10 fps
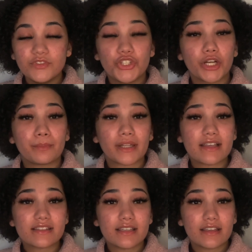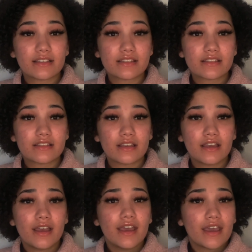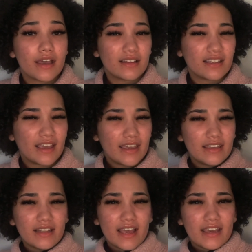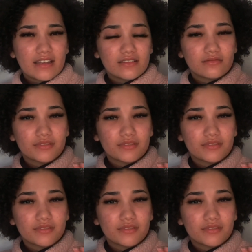your blessings, it like